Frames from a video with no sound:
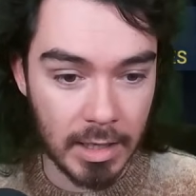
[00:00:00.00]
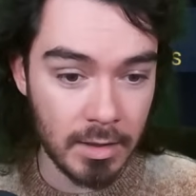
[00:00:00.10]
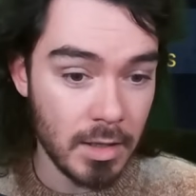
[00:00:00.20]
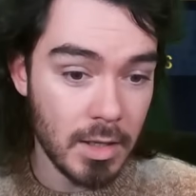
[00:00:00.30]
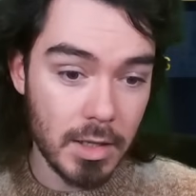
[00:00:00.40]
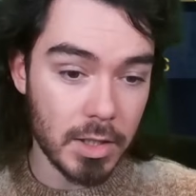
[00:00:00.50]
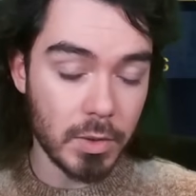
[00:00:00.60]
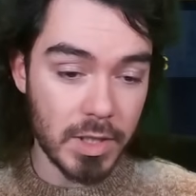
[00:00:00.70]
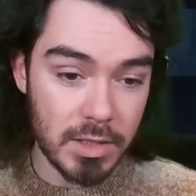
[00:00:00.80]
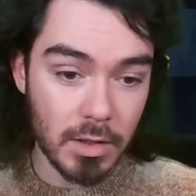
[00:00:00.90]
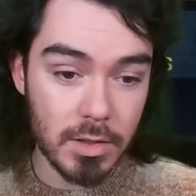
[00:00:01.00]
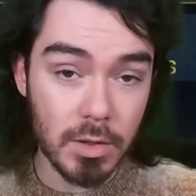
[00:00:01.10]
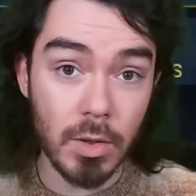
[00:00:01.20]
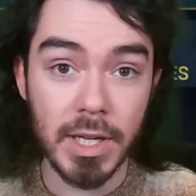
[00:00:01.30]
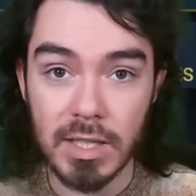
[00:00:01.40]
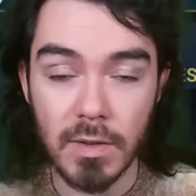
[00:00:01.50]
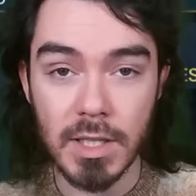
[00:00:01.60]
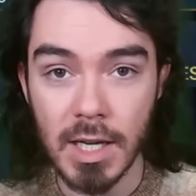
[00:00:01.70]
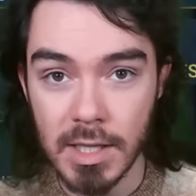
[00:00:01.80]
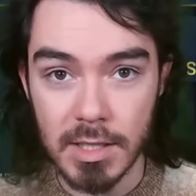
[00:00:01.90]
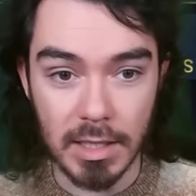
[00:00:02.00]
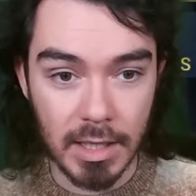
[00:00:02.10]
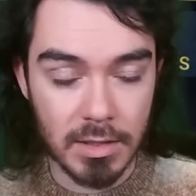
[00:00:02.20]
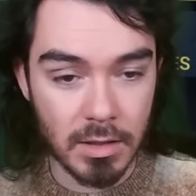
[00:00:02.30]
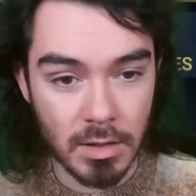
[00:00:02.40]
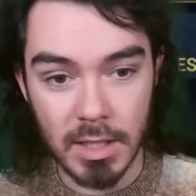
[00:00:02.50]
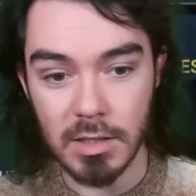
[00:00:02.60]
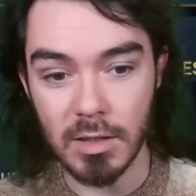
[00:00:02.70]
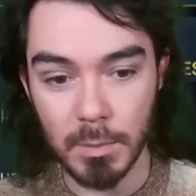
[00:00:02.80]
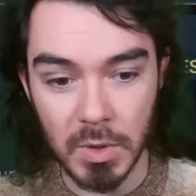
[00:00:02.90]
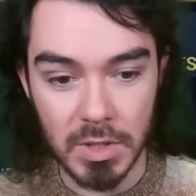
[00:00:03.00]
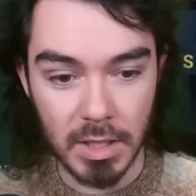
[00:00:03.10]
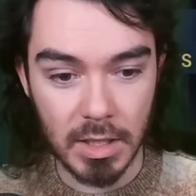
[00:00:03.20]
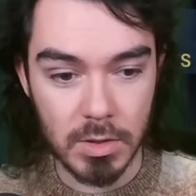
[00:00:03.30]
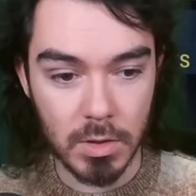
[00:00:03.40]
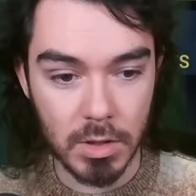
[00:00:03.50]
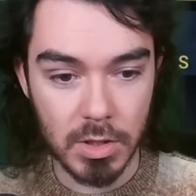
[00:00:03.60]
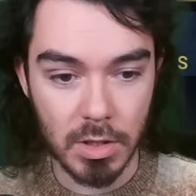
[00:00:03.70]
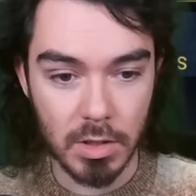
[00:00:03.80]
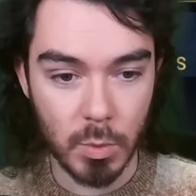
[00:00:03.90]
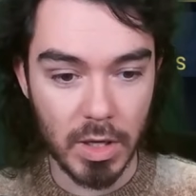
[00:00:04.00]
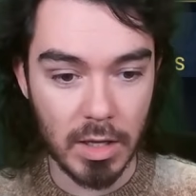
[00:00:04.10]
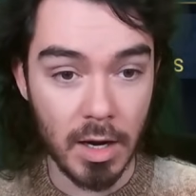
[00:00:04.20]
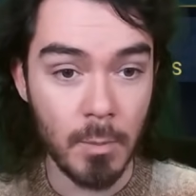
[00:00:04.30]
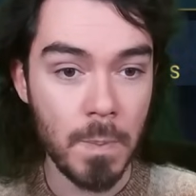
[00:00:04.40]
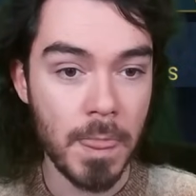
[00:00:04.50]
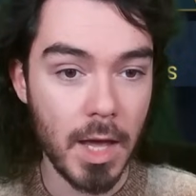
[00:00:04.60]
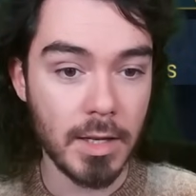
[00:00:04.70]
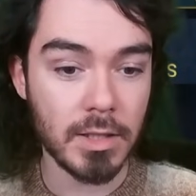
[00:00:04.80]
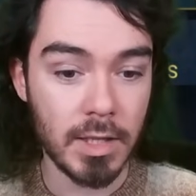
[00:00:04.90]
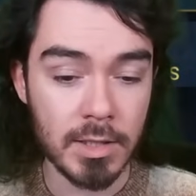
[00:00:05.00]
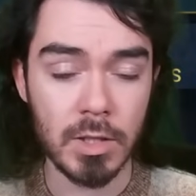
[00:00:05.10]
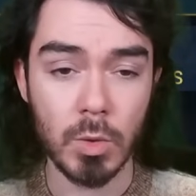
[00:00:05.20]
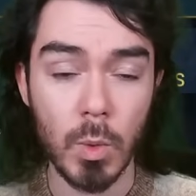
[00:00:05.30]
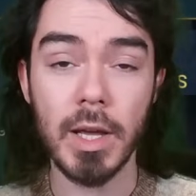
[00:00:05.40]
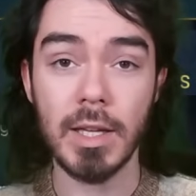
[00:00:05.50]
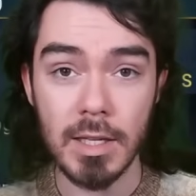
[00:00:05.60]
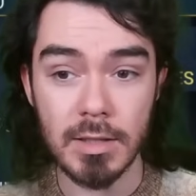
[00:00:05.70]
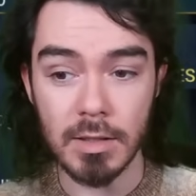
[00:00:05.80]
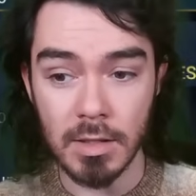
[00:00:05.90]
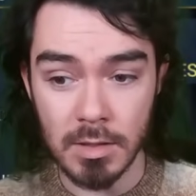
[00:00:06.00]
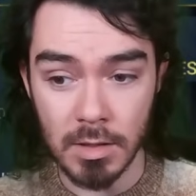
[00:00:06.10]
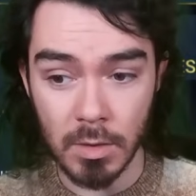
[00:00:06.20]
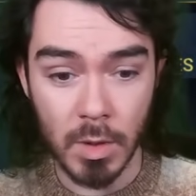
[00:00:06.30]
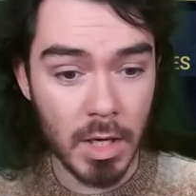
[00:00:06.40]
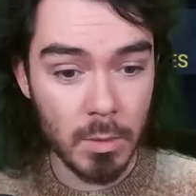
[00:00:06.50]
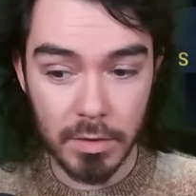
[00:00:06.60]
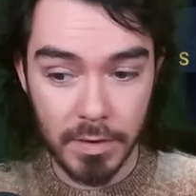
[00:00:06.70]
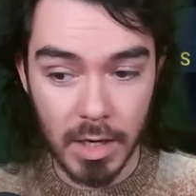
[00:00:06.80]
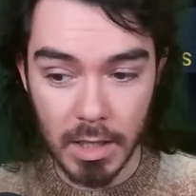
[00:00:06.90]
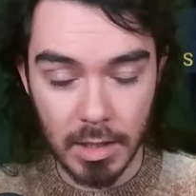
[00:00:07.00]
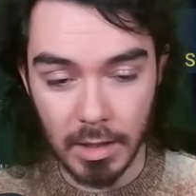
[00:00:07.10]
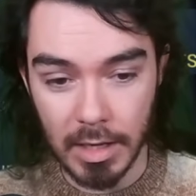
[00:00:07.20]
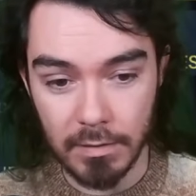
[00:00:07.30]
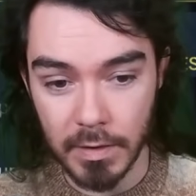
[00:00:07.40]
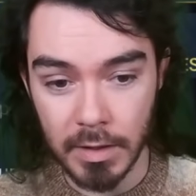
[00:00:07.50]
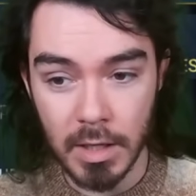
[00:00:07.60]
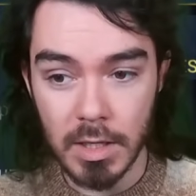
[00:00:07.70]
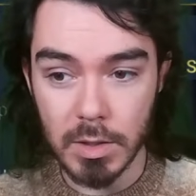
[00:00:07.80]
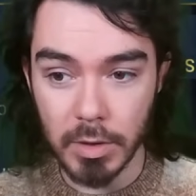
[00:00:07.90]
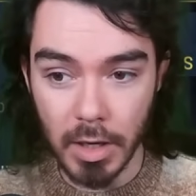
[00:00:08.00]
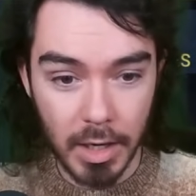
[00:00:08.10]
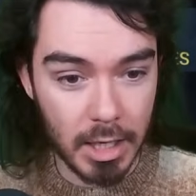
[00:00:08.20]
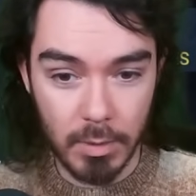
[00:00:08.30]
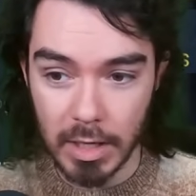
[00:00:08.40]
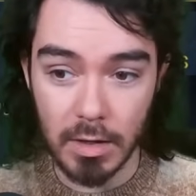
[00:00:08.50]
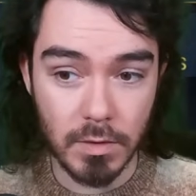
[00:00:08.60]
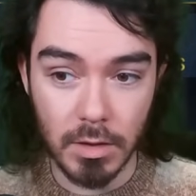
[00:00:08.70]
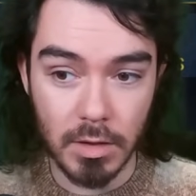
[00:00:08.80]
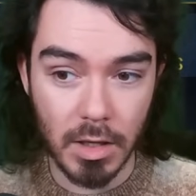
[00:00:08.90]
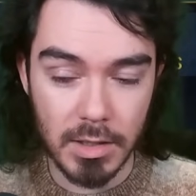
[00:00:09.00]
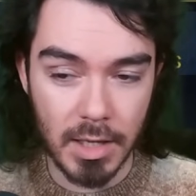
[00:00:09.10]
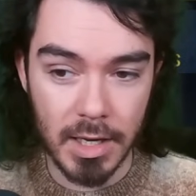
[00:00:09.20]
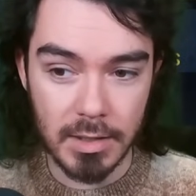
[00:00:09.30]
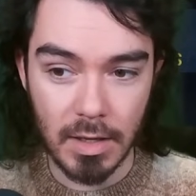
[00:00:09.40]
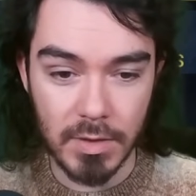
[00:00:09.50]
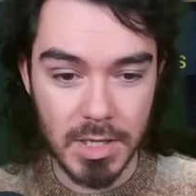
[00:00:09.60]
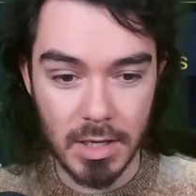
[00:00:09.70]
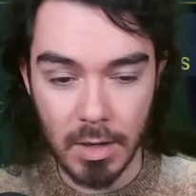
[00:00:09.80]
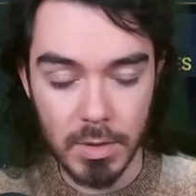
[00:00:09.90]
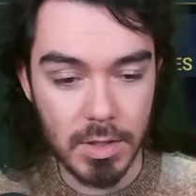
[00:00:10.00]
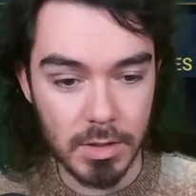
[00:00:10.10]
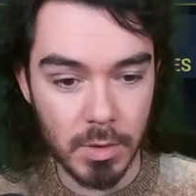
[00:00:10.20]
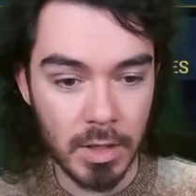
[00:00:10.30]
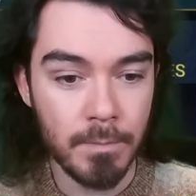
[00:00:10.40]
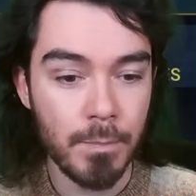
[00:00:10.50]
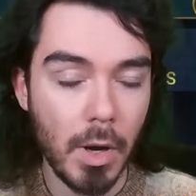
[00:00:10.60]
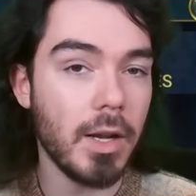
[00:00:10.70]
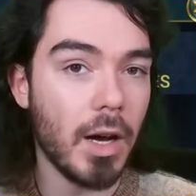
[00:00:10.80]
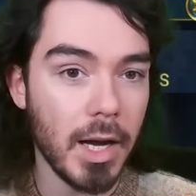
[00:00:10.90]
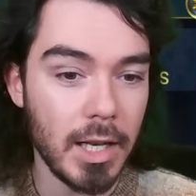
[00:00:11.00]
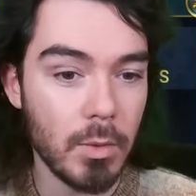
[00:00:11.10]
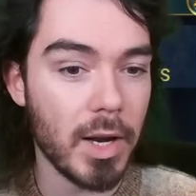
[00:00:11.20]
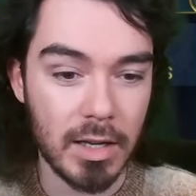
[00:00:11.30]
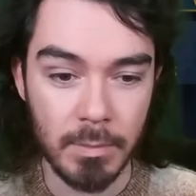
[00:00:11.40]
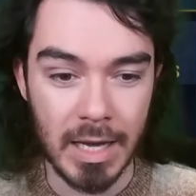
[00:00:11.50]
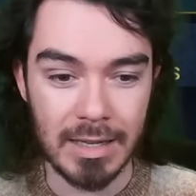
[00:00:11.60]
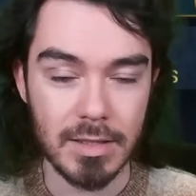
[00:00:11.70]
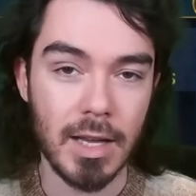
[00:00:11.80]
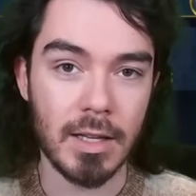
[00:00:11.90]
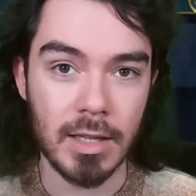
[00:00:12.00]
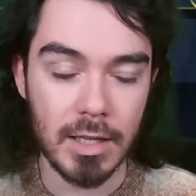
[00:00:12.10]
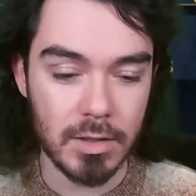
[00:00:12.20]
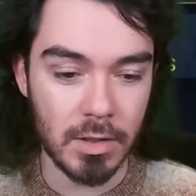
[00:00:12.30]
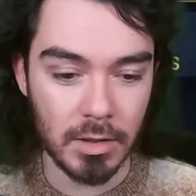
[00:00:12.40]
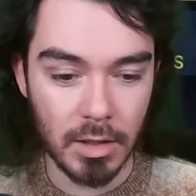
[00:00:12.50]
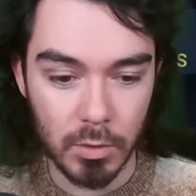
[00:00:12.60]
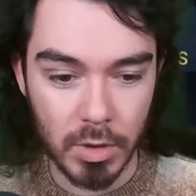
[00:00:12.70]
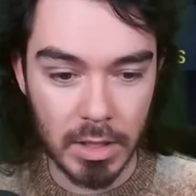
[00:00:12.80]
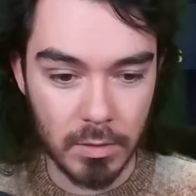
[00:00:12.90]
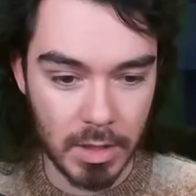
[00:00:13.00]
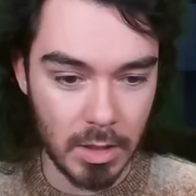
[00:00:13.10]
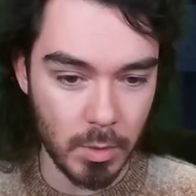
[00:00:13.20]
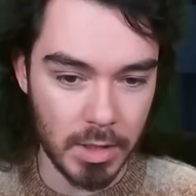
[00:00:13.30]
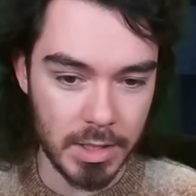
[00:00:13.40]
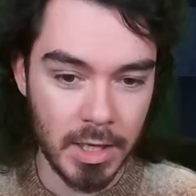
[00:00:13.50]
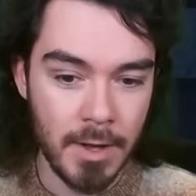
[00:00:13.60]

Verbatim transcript: And a three star soul, that's fantastic. That's a nice little boost that gets you a good chunk of the way there. And it's actually quite easy to do with very little effort. So I'd highly recommend, you still got a day, 17 hours to do it. I'd highly recommend getting that done. I really, really would.